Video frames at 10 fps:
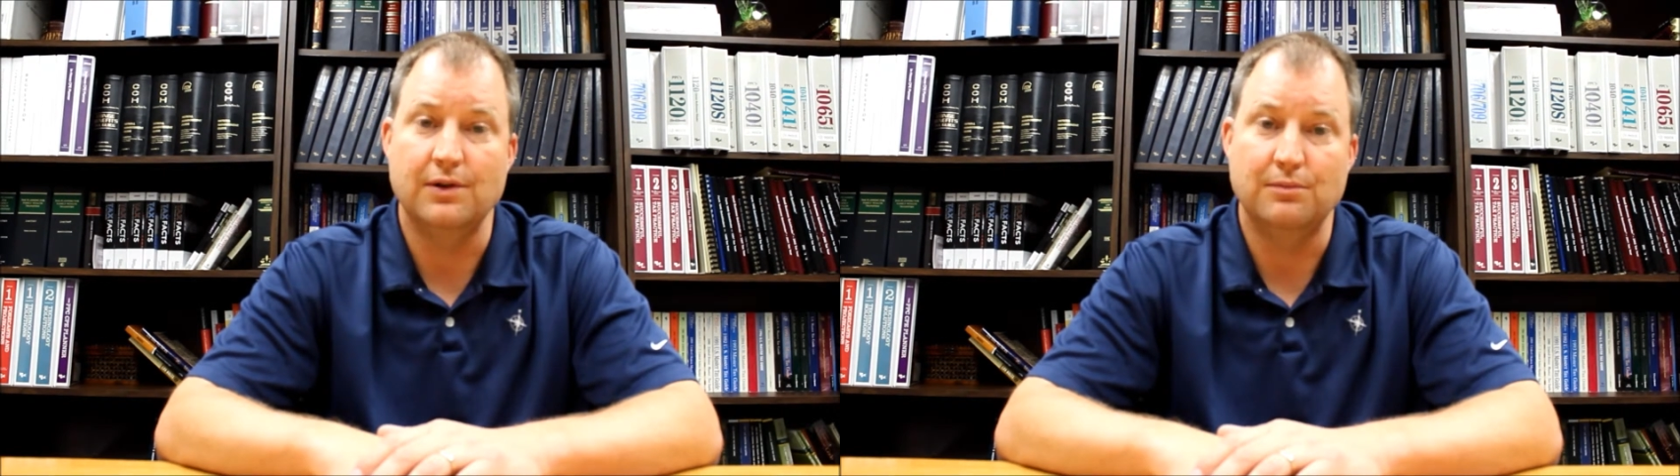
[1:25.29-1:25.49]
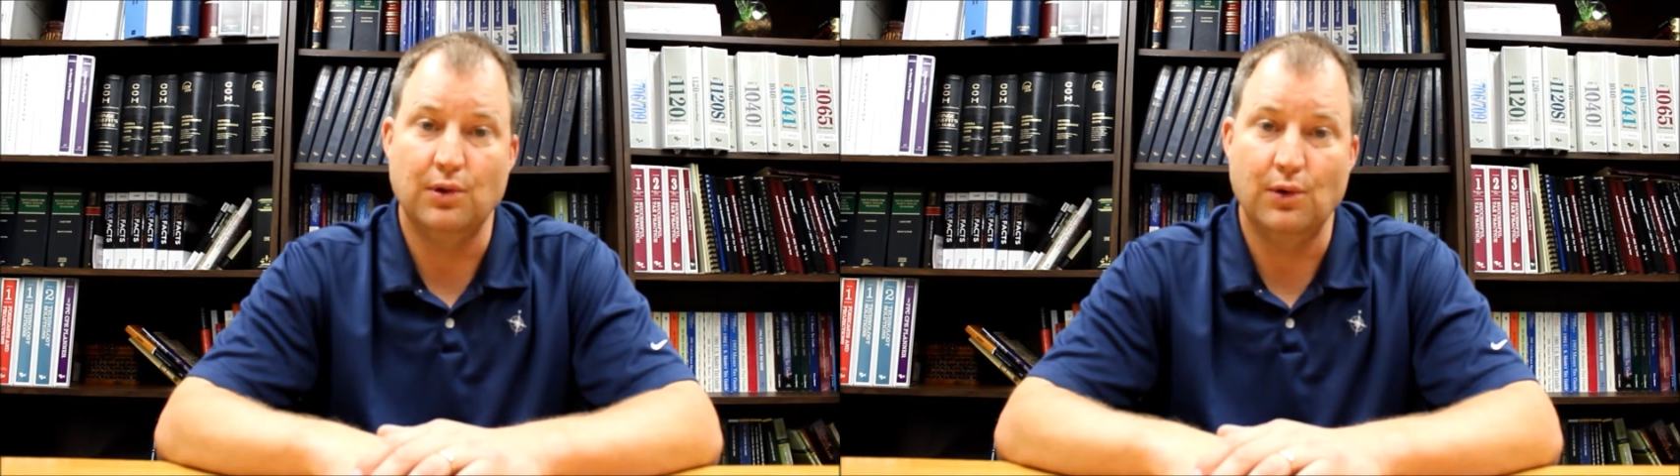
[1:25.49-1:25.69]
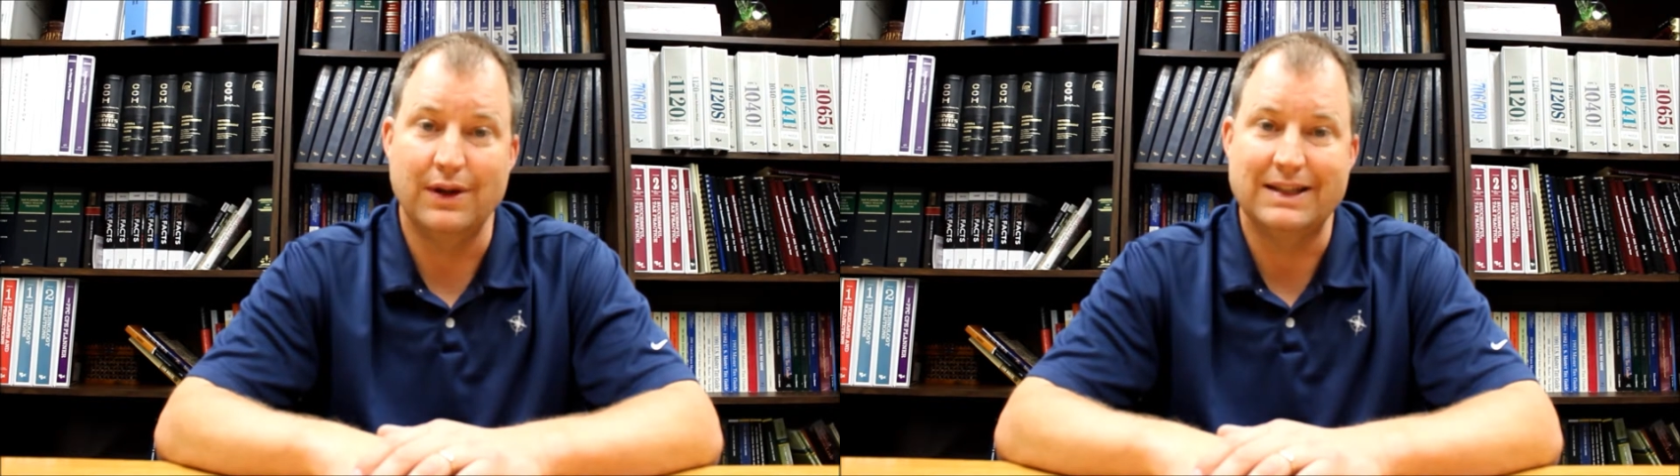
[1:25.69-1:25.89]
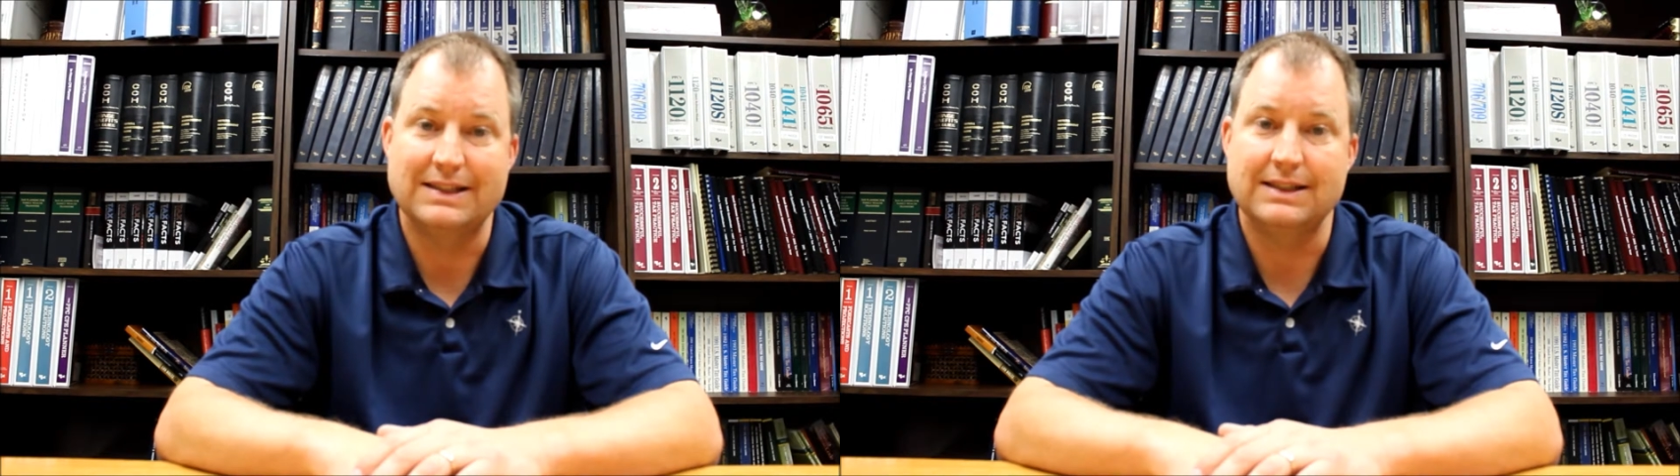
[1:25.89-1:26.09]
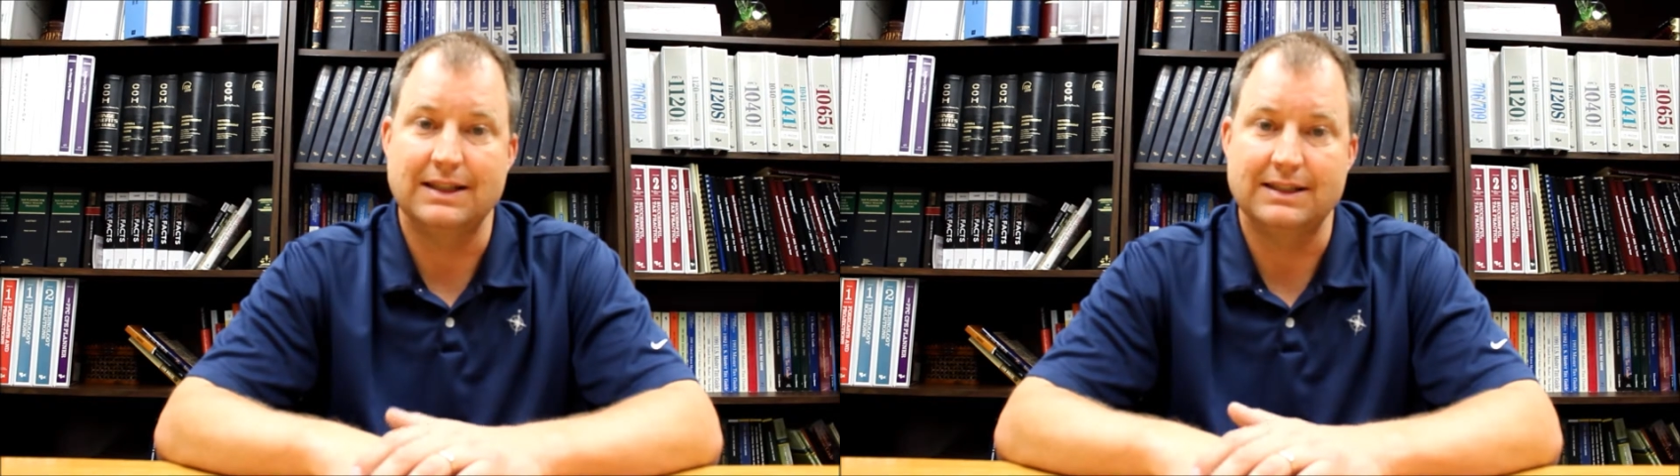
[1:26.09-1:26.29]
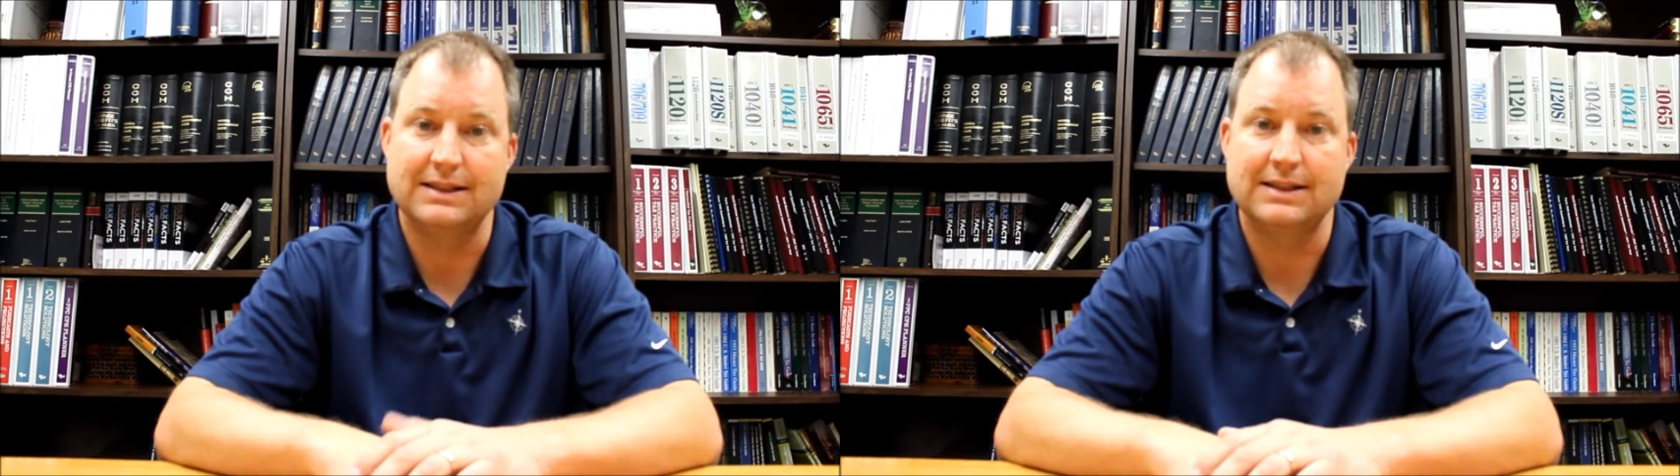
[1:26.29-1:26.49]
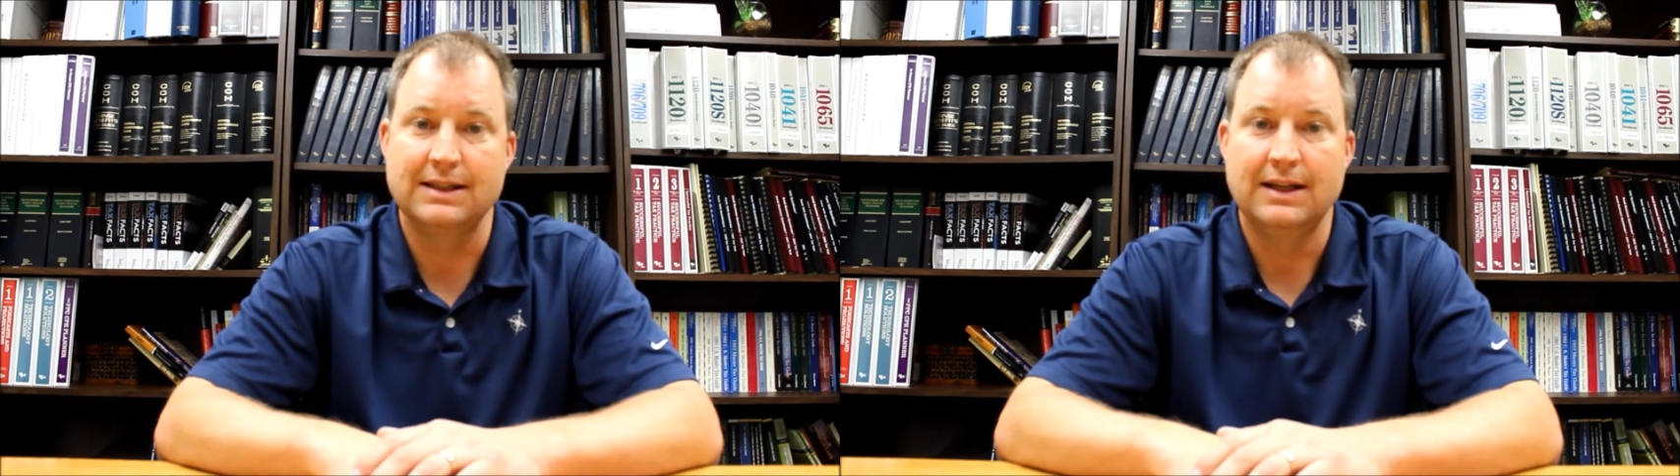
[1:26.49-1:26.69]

employees, that's